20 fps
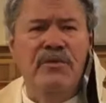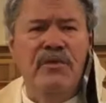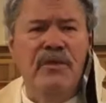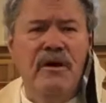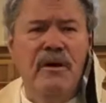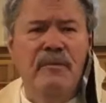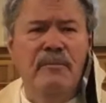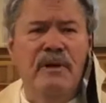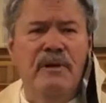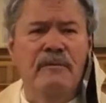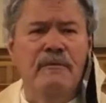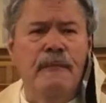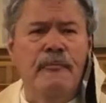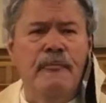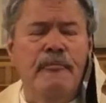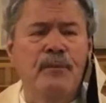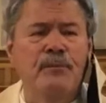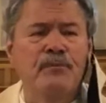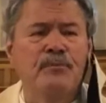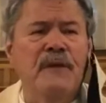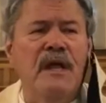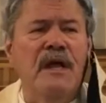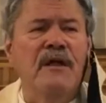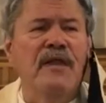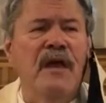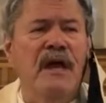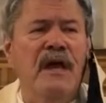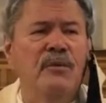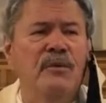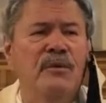them. And
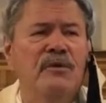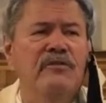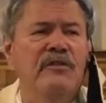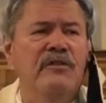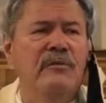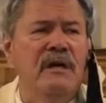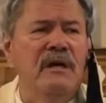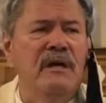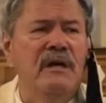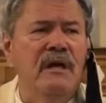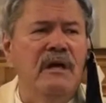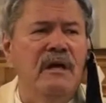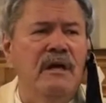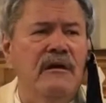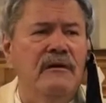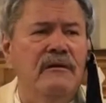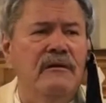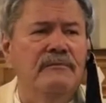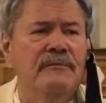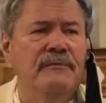that was the beginning.